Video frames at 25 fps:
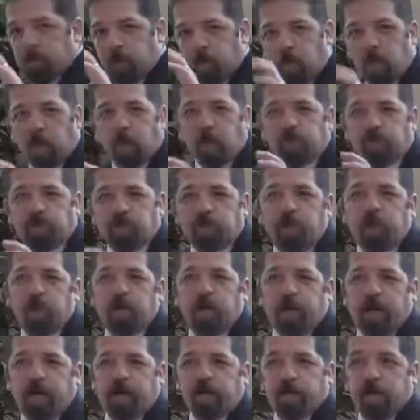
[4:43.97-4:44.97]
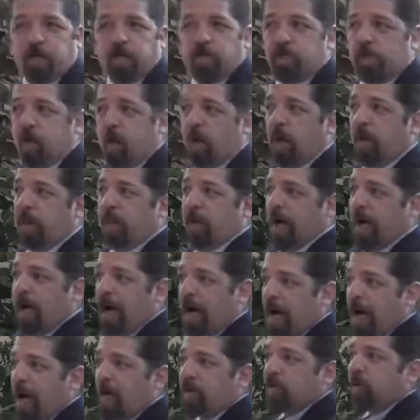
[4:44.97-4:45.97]
Mueller's doing is he's showing the
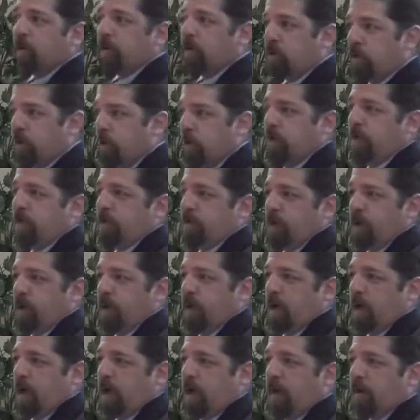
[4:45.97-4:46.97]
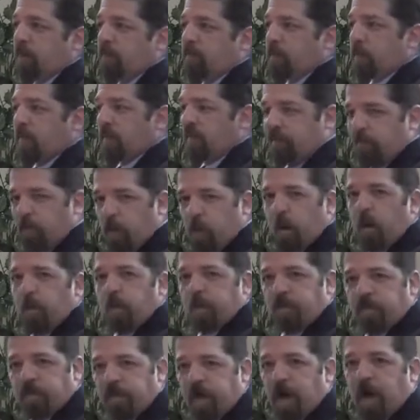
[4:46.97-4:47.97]
continuity of
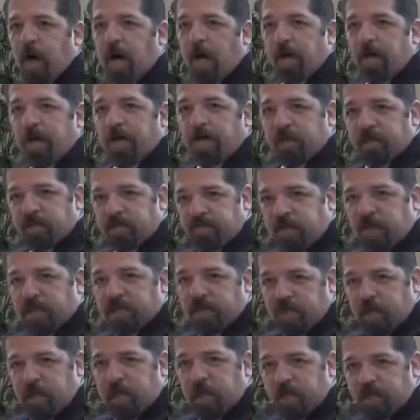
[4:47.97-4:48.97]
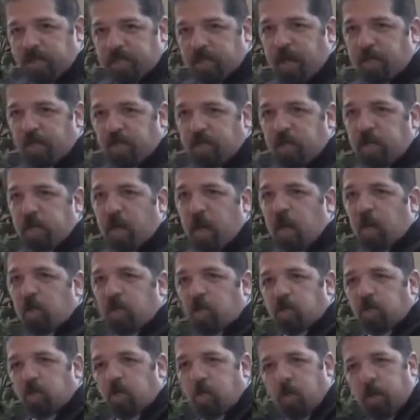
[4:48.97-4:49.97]
Reformed thought in the 1600s and
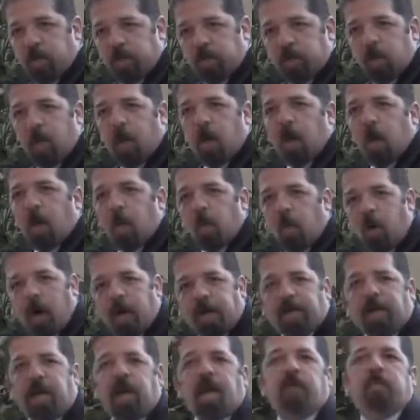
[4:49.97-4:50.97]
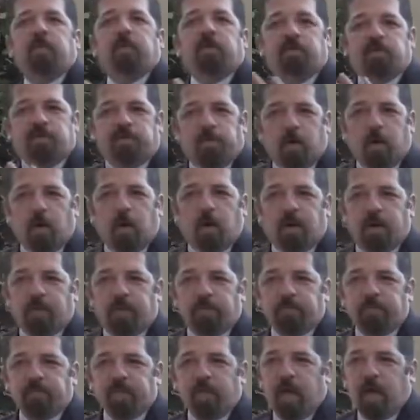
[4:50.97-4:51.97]
1700s with what came before
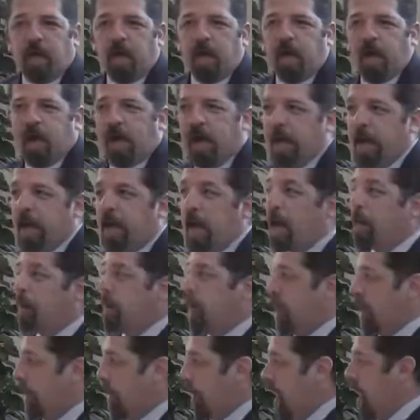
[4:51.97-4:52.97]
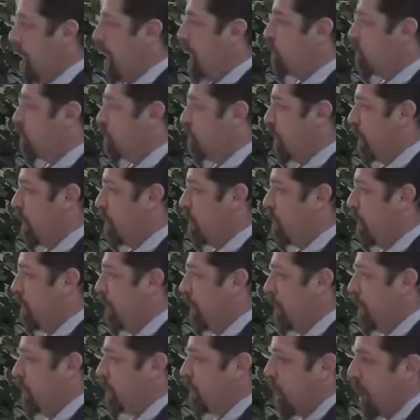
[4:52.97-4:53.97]
it. It had been alleged that
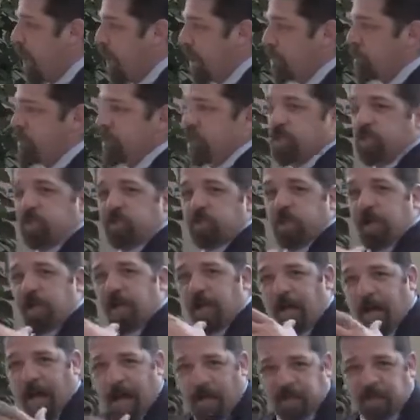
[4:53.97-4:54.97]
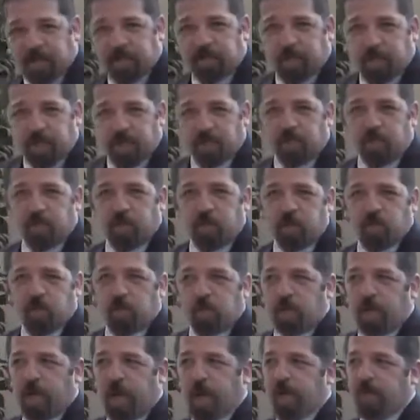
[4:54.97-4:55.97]
the Protestant scholastics,
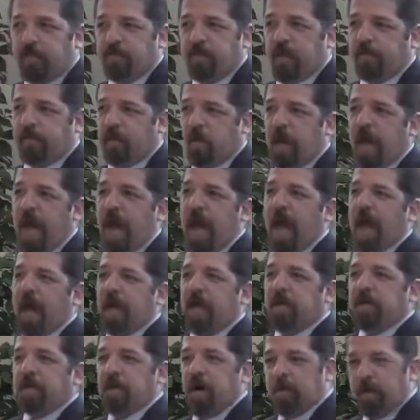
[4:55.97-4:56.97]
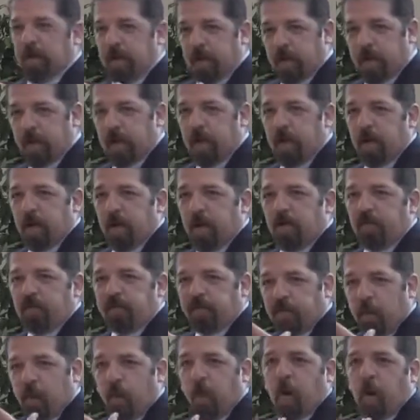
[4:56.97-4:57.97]
who gave a very academic
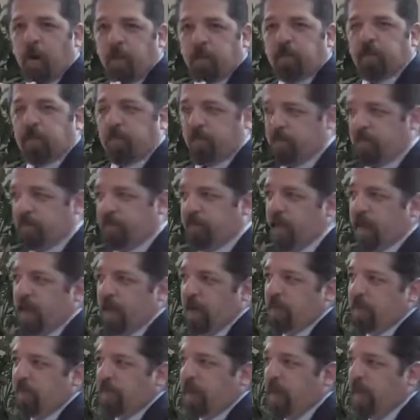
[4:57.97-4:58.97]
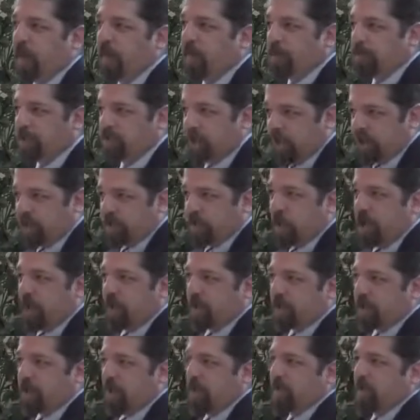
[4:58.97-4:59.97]
form to the faith in the 1600s
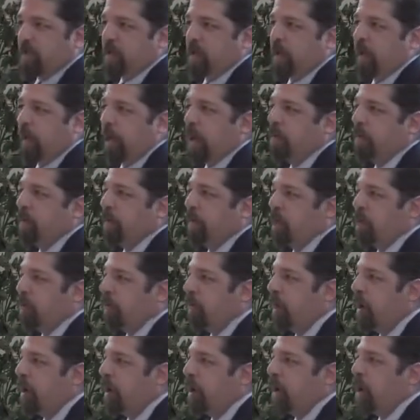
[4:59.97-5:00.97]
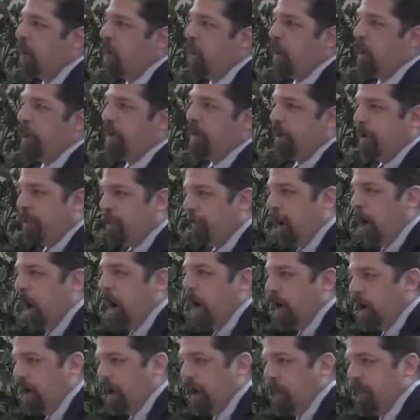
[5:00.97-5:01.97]
and 1700s, were
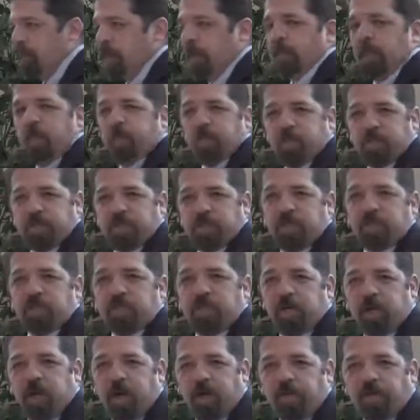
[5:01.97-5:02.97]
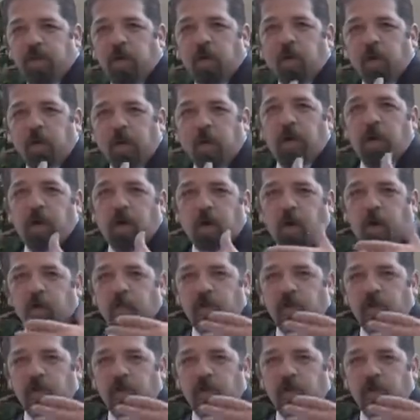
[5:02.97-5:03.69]
departing from the position of earlier